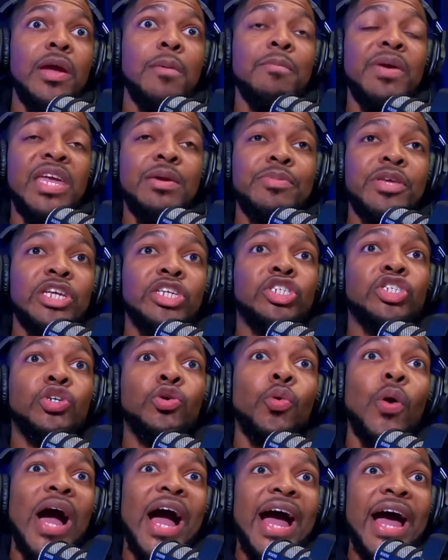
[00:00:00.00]
maybe it's
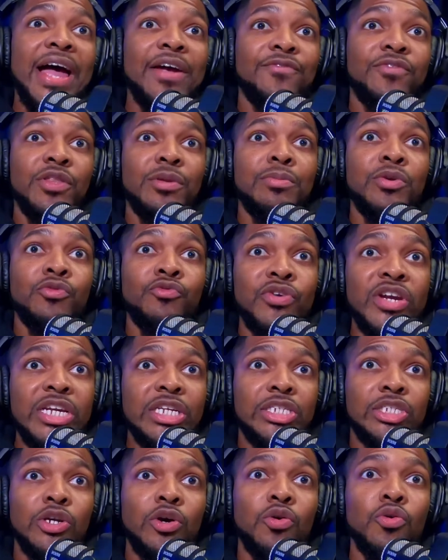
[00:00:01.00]
too high for them to reach,
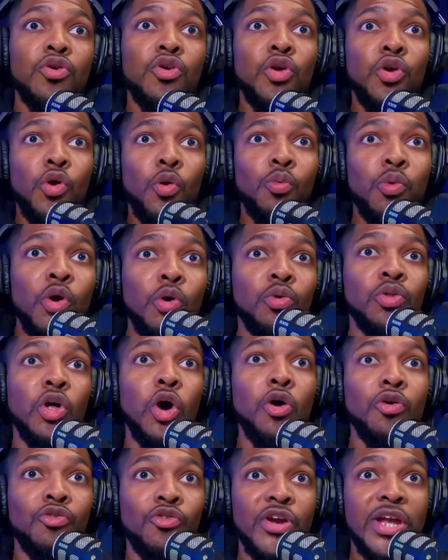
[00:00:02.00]
so we'll
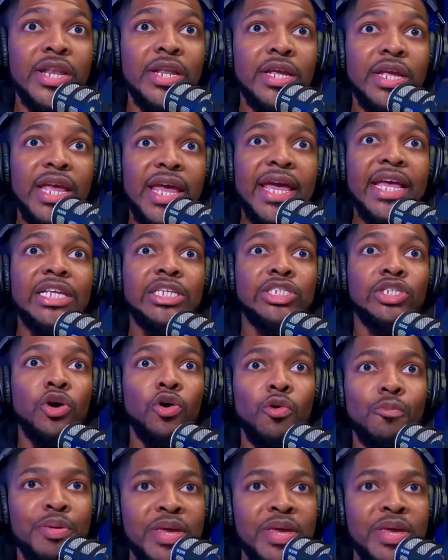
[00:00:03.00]
lower it, and so